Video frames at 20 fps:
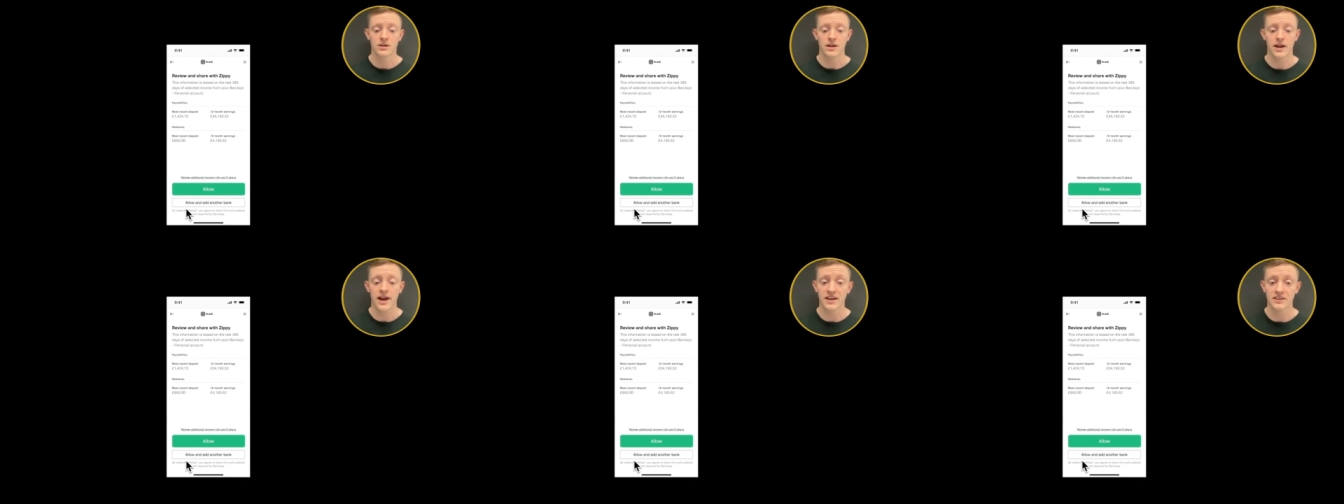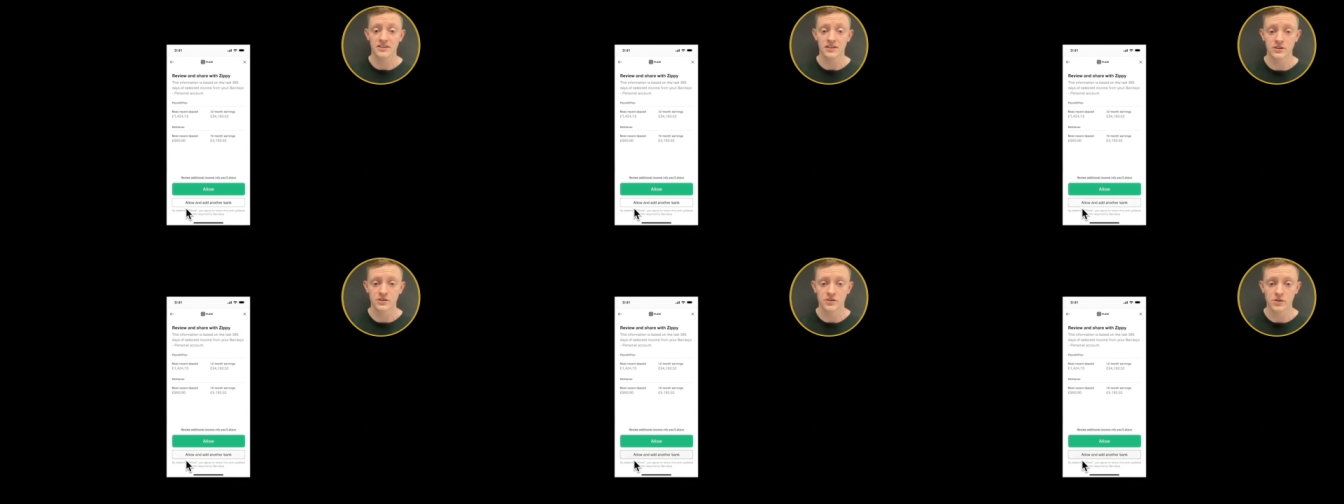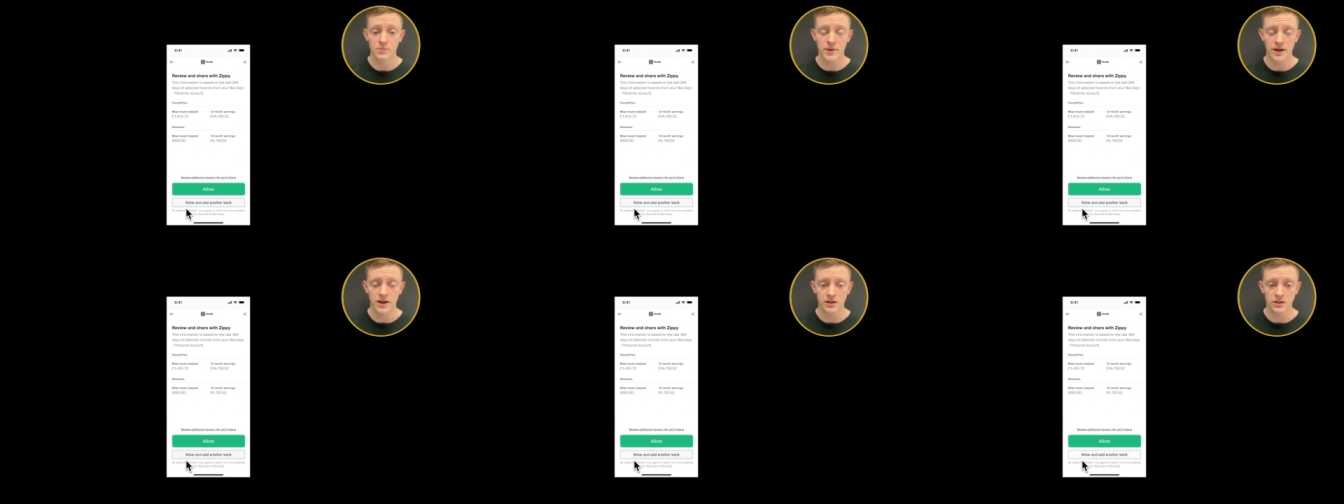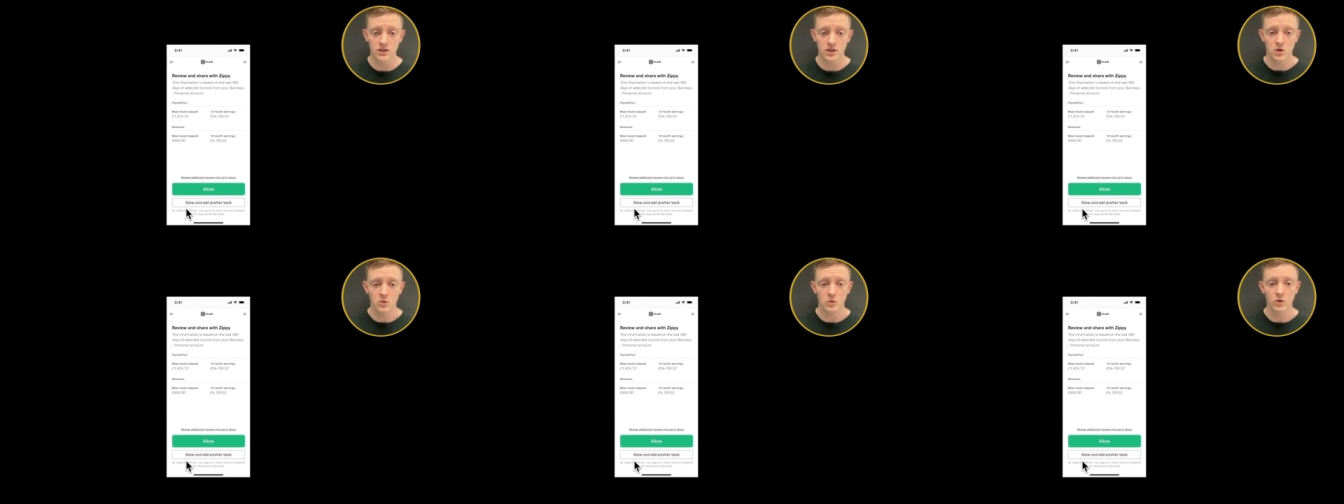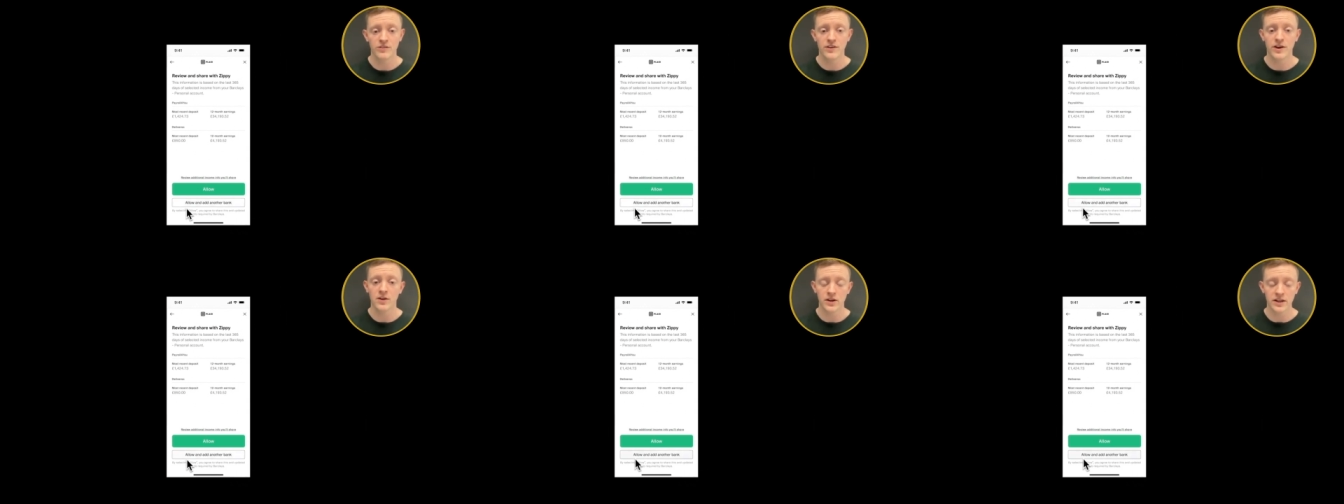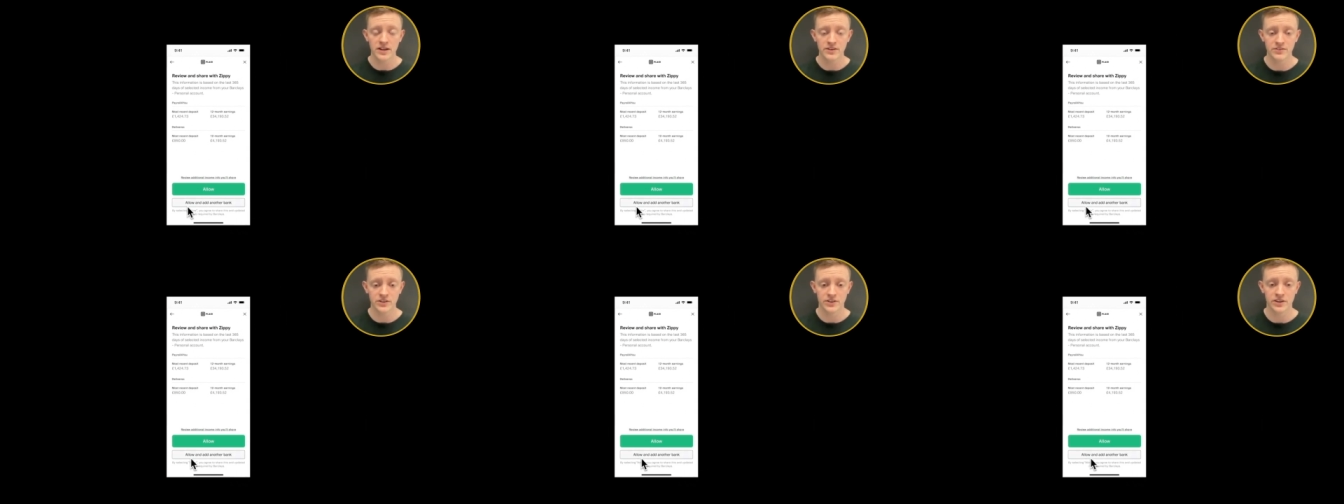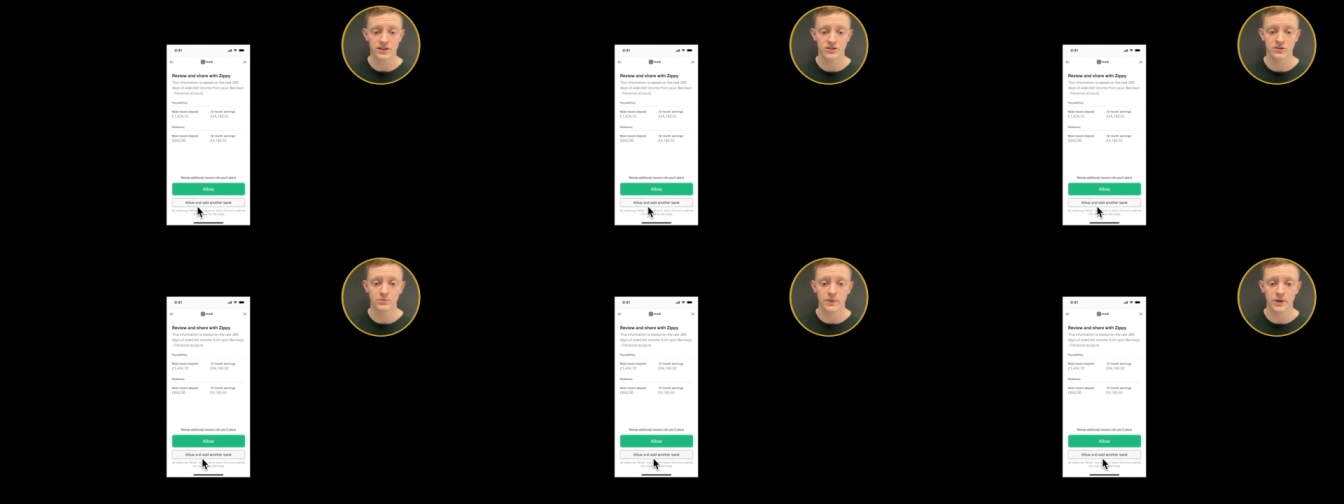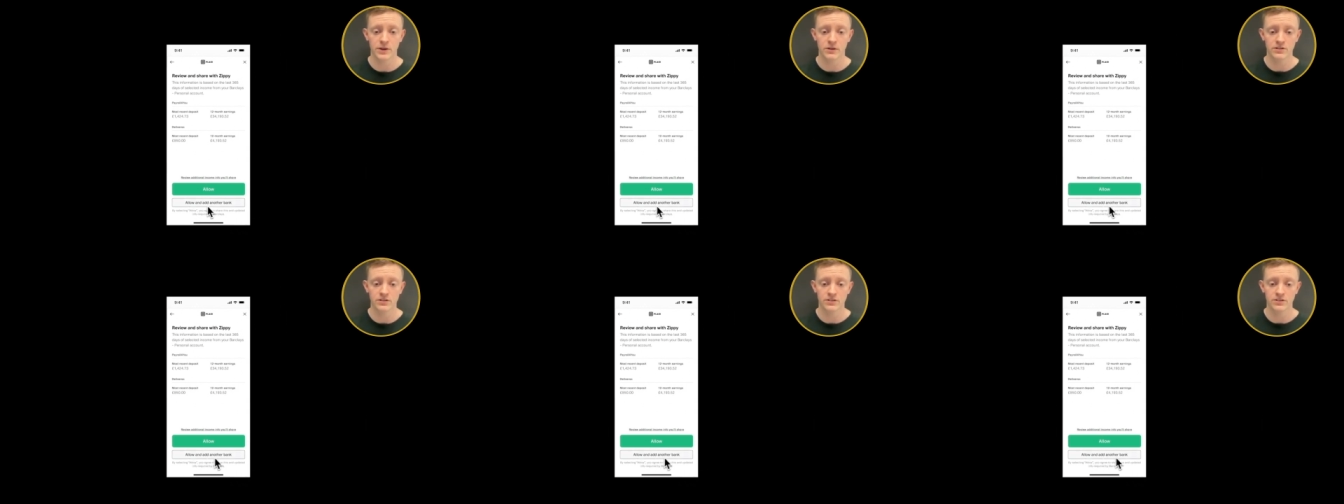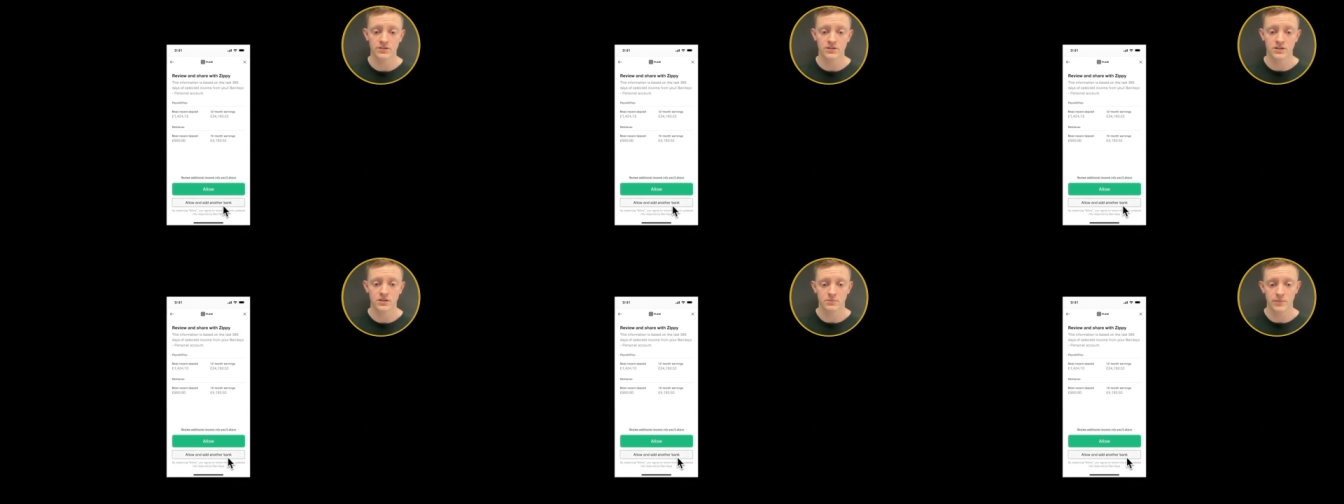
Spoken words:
add another bank without leaving the experience,